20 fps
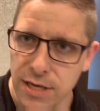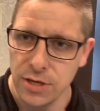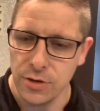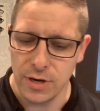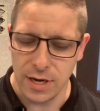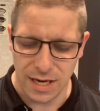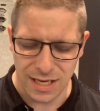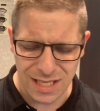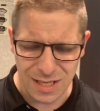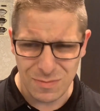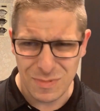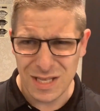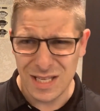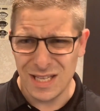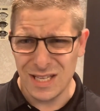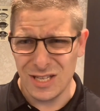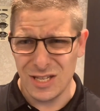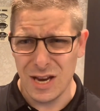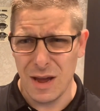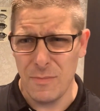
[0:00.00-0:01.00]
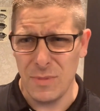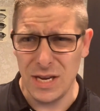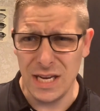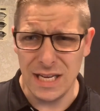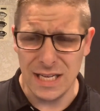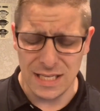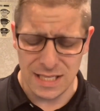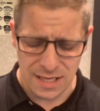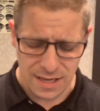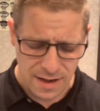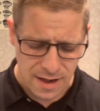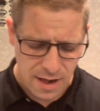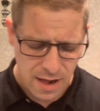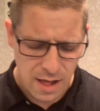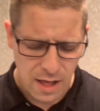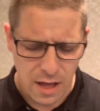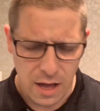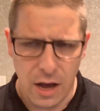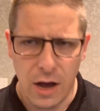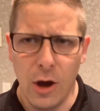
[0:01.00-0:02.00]
don't I? Except this is Japanese.
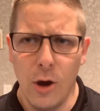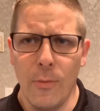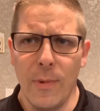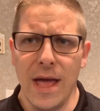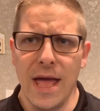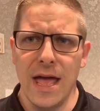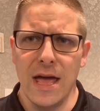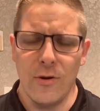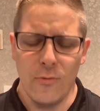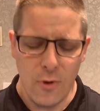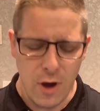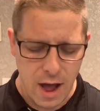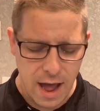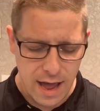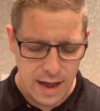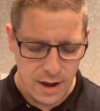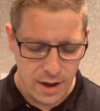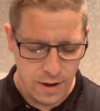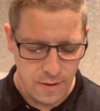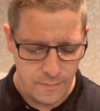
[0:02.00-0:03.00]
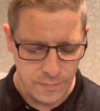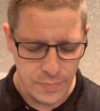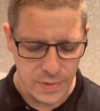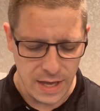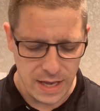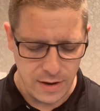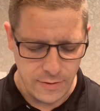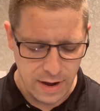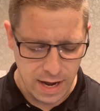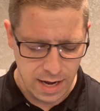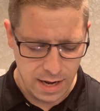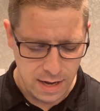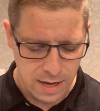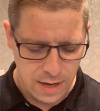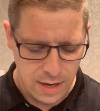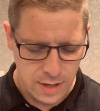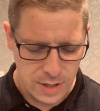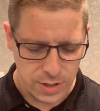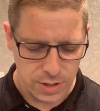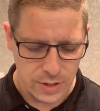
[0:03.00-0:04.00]
Oh, my head, why? Anyway,
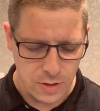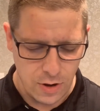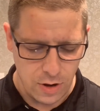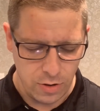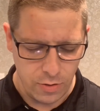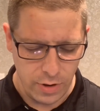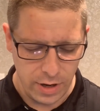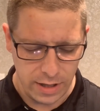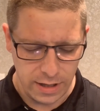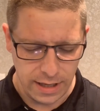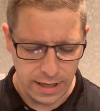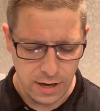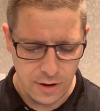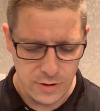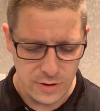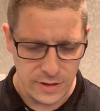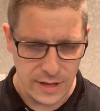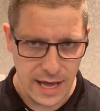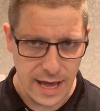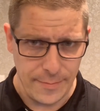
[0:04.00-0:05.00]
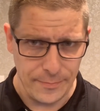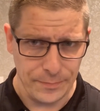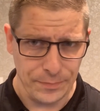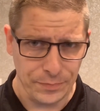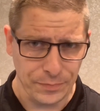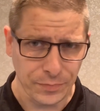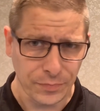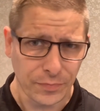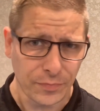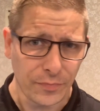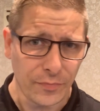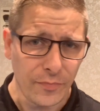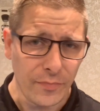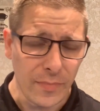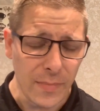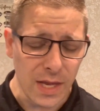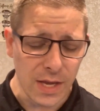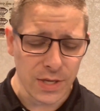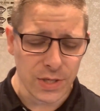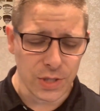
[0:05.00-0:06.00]
so I'll quickly go to that.
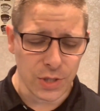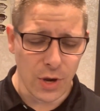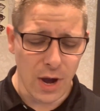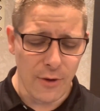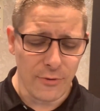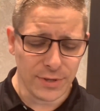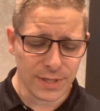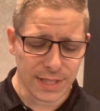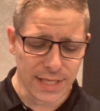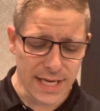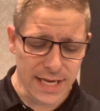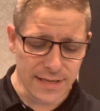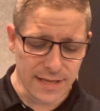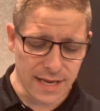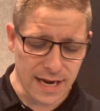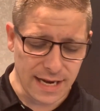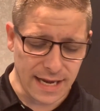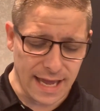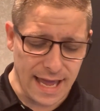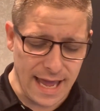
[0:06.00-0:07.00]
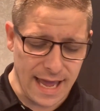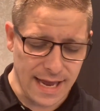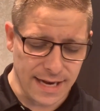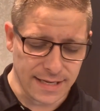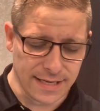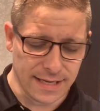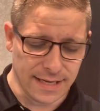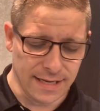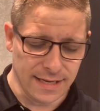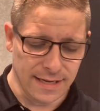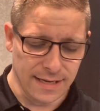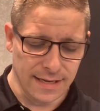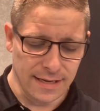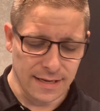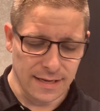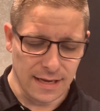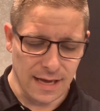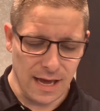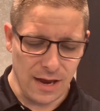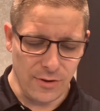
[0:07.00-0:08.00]
So I was saying that I don't
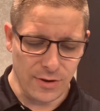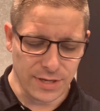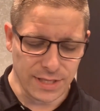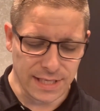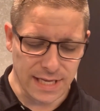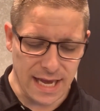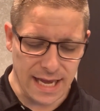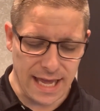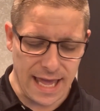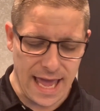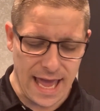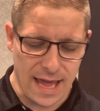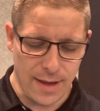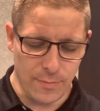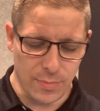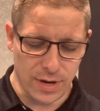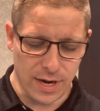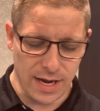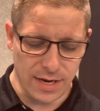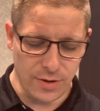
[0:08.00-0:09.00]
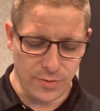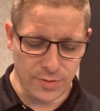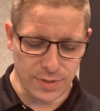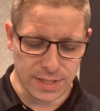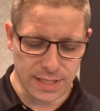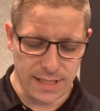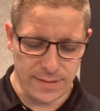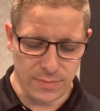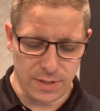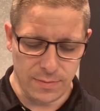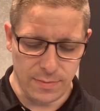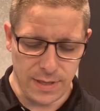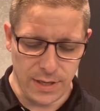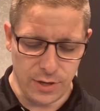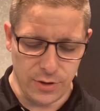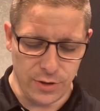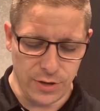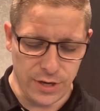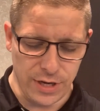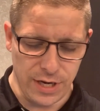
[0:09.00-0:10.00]
want to say I can't, but I don't seem to be
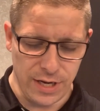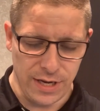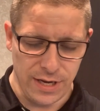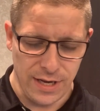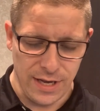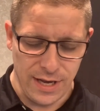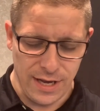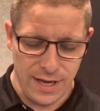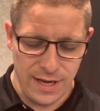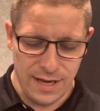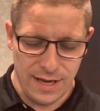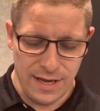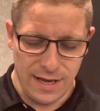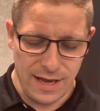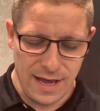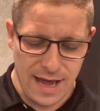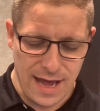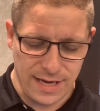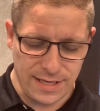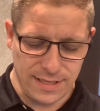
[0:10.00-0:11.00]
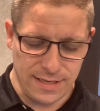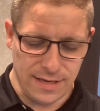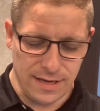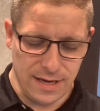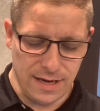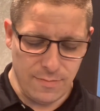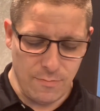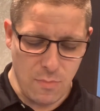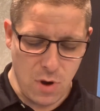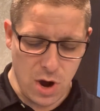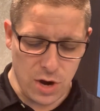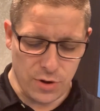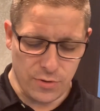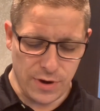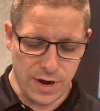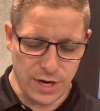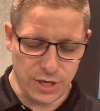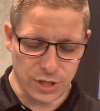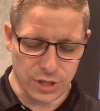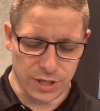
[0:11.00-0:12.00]
good at
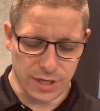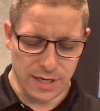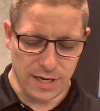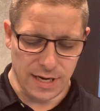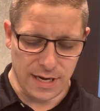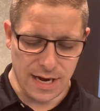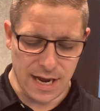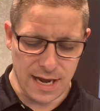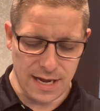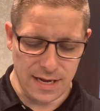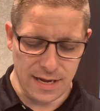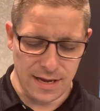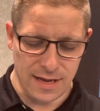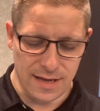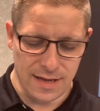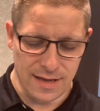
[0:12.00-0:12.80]
moderation. And I